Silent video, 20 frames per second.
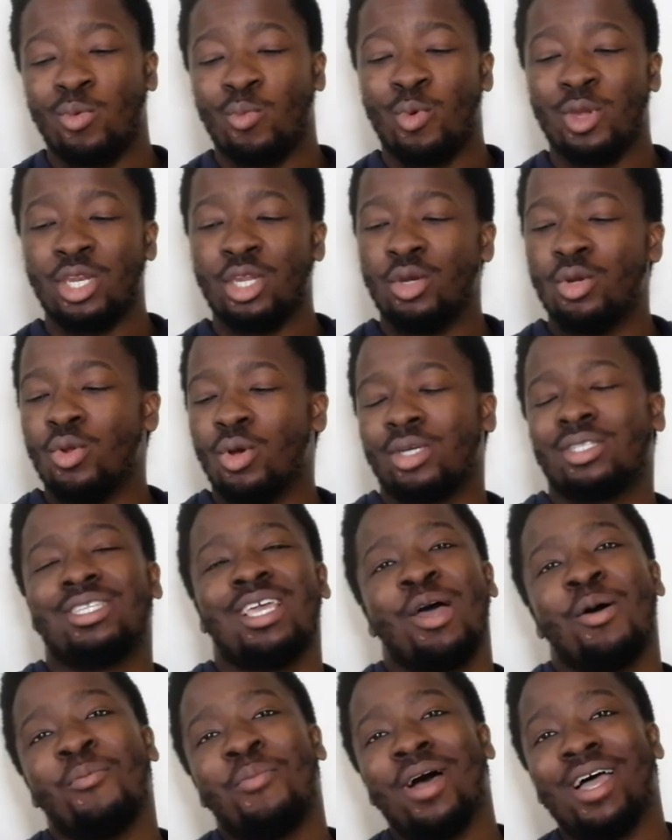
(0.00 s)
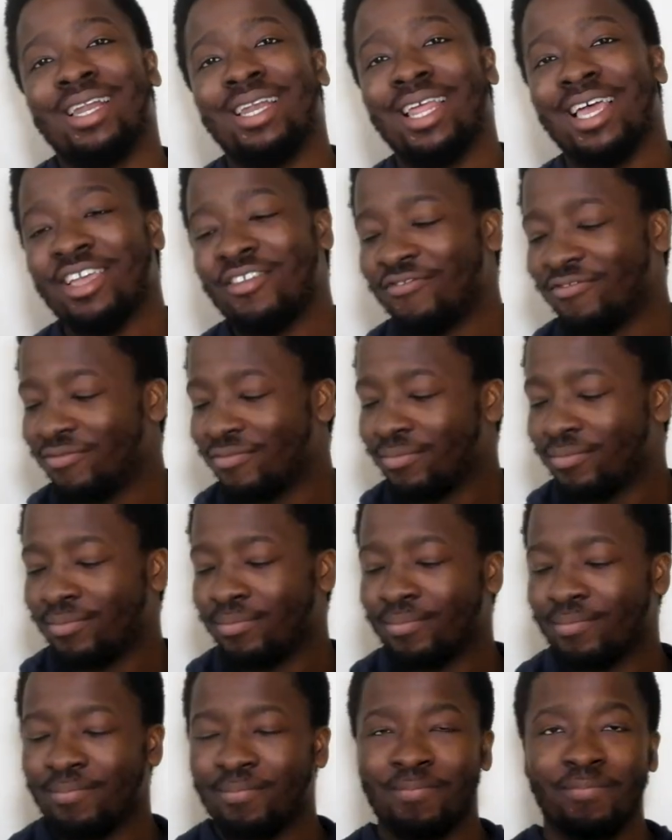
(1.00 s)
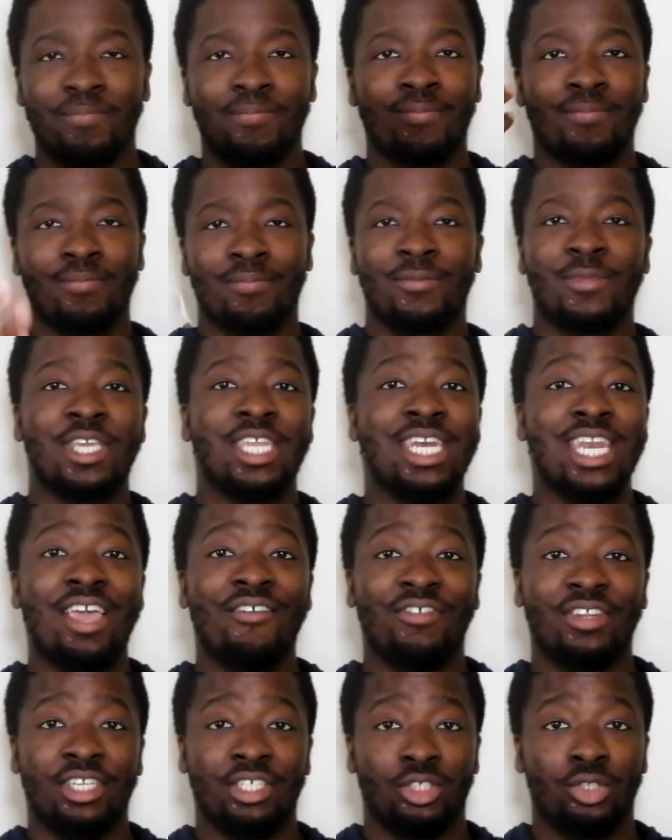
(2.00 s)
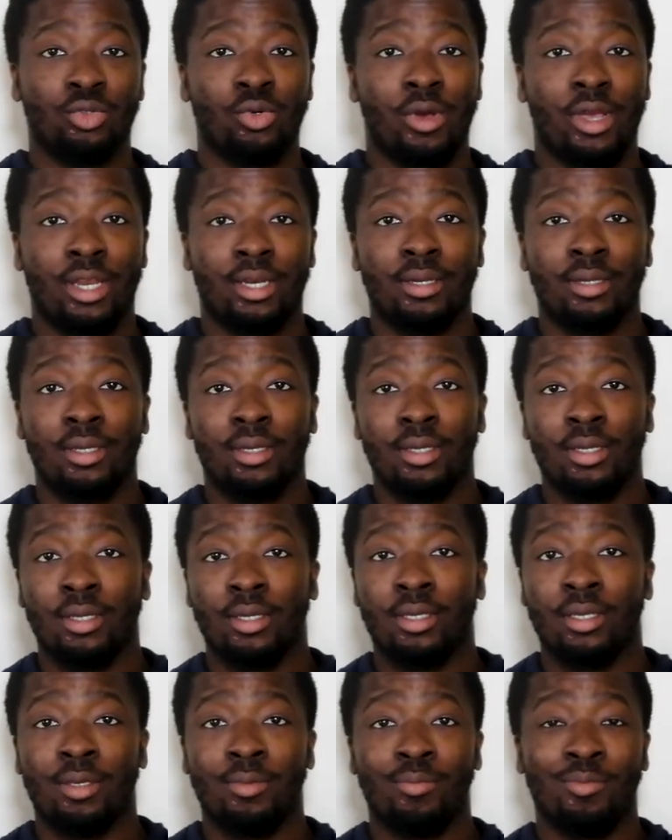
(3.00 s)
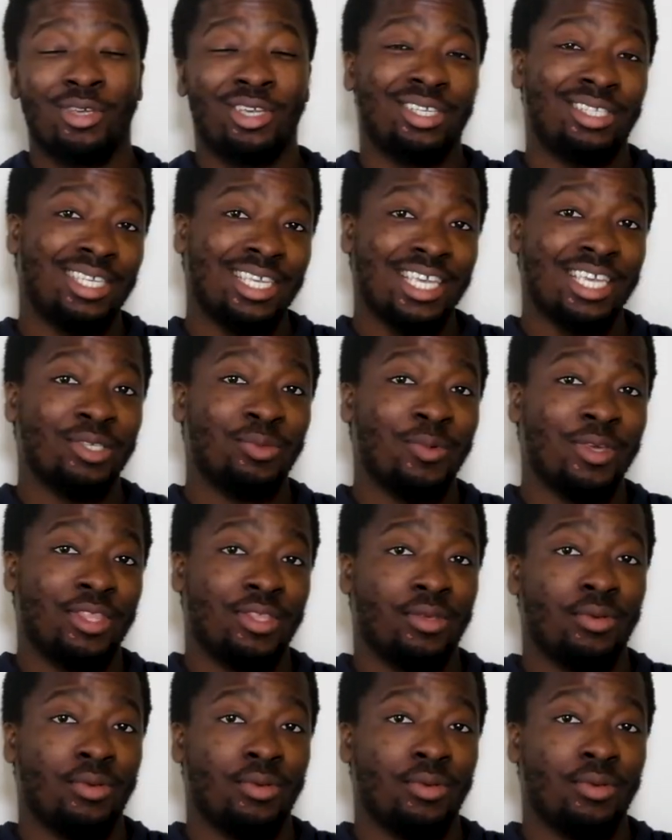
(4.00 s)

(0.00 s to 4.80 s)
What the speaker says: When you're knocked down by life, you're never destroyed because He is with